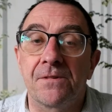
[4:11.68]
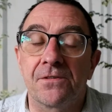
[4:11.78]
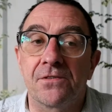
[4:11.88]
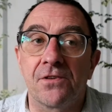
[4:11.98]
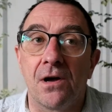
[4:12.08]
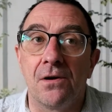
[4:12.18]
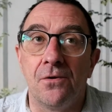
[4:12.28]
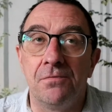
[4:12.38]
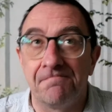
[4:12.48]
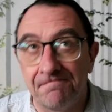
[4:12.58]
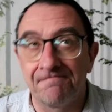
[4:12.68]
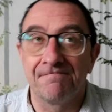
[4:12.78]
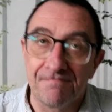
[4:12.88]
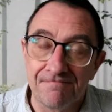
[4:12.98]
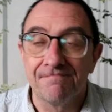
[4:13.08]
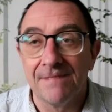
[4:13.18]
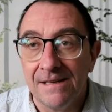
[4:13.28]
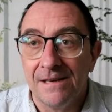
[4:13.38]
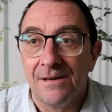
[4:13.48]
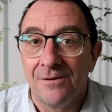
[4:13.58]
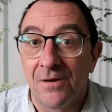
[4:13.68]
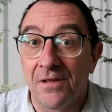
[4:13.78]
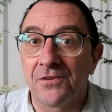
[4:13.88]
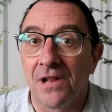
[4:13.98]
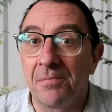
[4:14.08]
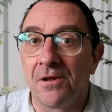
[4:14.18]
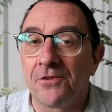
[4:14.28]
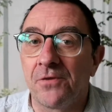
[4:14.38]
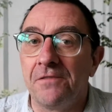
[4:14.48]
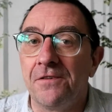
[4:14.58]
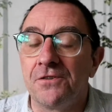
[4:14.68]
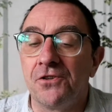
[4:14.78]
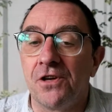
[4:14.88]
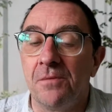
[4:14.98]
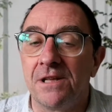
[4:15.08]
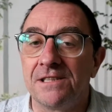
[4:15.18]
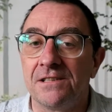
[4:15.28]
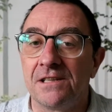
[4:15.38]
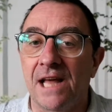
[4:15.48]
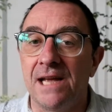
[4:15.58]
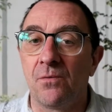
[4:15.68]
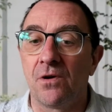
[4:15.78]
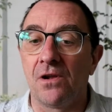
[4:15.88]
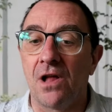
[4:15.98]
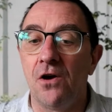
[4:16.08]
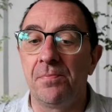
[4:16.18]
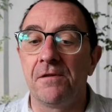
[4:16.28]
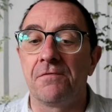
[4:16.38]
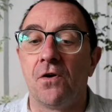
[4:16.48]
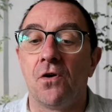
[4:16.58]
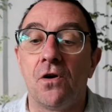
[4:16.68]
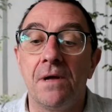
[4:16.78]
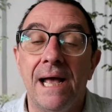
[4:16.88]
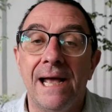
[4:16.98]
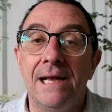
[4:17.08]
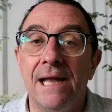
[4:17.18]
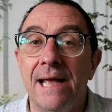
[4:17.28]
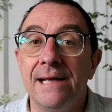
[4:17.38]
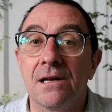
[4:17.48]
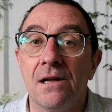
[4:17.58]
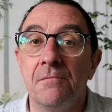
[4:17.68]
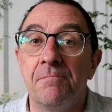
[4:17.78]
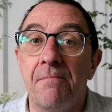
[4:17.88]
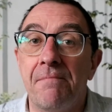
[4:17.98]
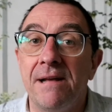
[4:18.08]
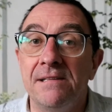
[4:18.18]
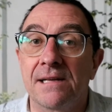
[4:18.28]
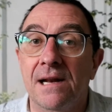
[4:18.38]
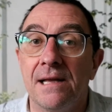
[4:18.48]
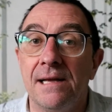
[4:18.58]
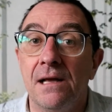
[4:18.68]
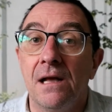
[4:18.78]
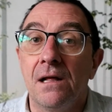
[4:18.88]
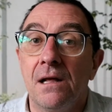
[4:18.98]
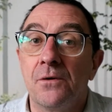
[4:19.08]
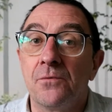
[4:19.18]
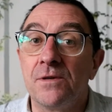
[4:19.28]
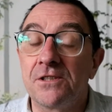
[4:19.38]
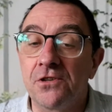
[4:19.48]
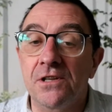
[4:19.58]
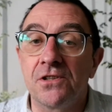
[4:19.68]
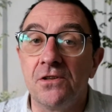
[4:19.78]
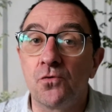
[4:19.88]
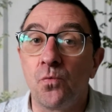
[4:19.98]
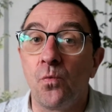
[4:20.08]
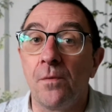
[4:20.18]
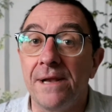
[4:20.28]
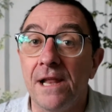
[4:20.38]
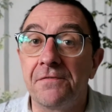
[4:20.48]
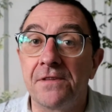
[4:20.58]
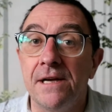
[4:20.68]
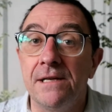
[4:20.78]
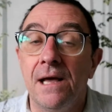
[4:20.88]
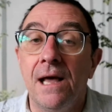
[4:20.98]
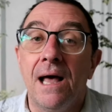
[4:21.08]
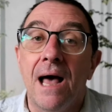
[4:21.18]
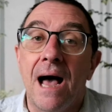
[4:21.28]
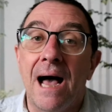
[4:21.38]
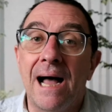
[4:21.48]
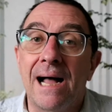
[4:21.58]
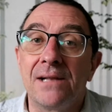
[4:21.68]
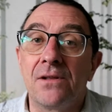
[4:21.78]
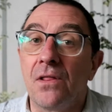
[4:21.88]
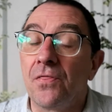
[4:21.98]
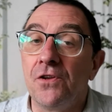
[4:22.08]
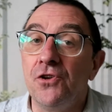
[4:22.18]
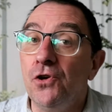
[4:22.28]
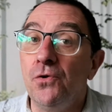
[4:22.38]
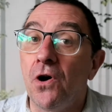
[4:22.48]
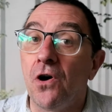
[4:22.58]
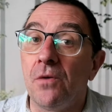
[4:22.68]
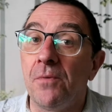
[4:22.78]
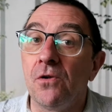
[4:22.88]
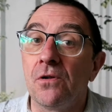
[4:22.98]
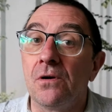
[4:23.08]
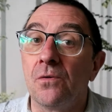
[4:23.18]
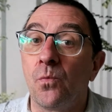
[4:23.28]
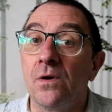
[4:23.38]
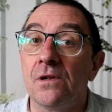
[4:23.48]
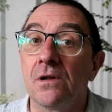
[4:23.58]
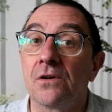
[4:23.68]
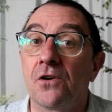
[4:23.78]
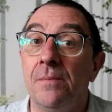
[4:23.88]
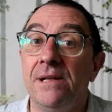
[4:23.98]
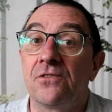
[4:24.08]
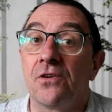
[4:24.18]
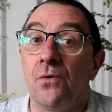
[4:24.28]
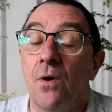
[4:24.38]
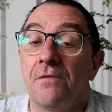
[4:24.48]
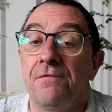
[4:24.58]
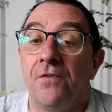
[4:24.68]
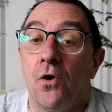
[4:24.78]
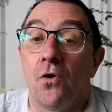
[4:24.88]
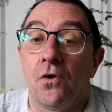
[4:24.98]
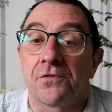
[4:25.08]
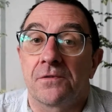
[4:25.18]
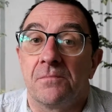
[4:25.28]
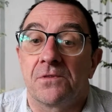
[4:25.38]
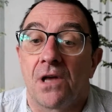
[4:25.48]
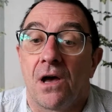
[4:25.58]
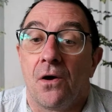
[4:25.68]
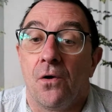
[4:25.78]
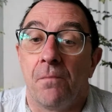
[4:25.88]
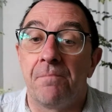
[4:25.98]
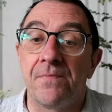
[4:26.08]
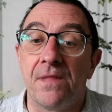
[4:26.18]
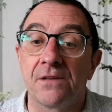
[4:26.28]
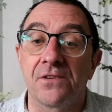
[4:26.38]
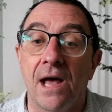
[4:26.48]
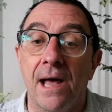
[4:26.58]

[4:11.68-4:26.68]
So well, this will happen on the 21st of June, but this is the date we're all hoping for in England. Basically, restrictions will be lifted and the new normal will come into force. So it's